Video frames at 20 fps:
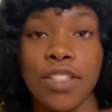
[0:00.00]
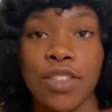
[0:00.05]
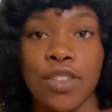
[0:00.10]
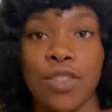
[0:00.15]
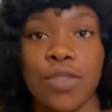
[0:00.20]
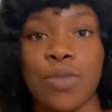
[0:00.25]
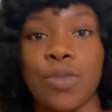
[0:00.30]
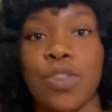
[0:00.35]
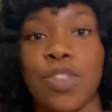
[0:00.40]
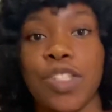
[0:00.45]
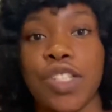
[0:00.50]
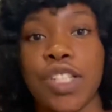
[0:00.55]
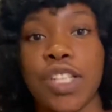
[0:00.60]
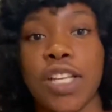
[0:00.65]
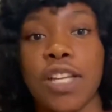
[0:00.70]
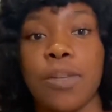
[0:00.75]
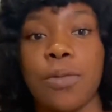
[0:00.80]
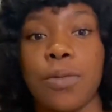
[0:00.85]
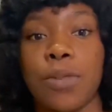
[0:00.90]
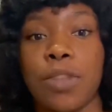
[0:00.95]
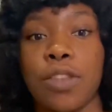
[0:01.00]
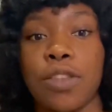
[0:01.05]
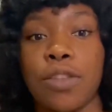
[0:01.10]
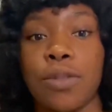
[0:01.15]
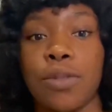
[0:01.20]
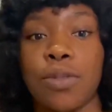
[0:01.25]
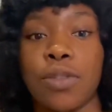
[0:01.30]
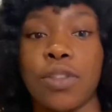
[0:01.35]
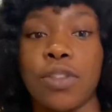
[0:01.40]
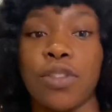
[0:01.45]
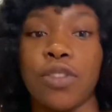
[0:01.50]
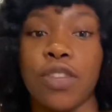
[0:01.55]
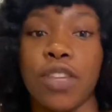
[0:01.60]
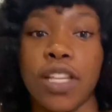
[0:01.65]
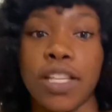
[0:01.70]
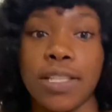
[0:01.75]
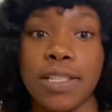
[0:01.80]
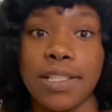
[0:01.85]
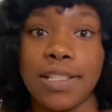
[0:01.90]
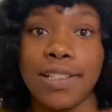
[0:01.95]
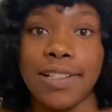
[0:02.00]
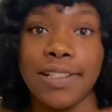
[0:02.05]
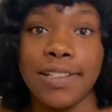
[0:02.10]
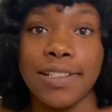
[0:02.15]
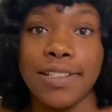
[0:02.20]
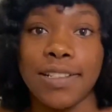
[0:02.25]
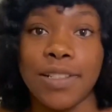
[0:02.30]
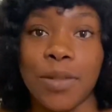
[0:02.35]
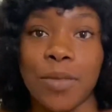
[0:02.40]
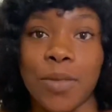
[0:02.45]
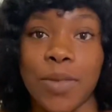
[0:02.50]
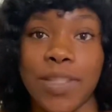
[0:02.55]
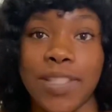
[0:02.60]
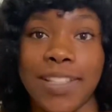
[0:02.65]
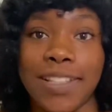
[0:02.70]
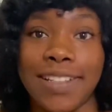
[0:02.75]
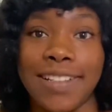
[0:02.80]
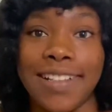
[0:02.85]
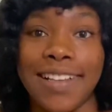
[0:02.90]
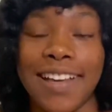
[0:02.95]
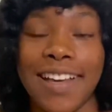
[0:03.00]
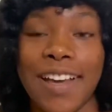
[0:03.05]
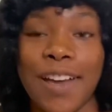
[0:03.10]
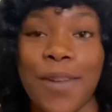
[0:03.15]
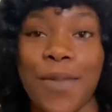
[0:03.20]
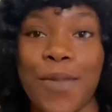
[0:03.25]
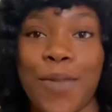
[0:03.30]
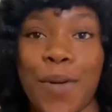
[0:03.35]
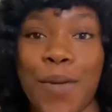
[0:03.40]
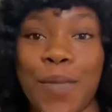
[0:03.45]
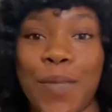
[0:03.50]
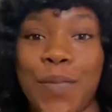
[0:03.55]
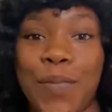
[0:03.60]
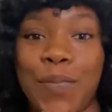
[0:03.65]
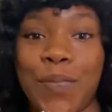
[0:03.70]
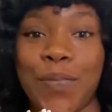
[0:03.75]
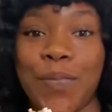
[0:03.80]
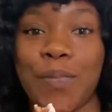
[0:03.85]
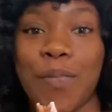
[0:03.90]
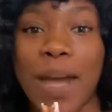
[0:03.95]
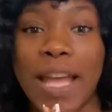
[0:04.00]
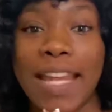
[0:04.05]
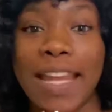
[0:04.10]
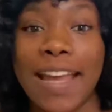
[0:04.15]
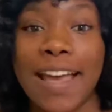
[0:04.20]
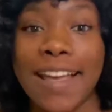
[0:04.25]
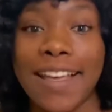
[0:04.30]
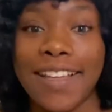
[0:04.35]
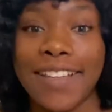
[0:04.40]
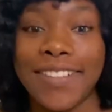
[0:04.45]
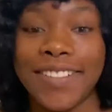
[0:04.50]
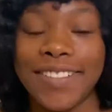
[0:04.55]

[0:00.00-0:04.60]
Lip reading: you know, share with you, and you get to learn something from my life.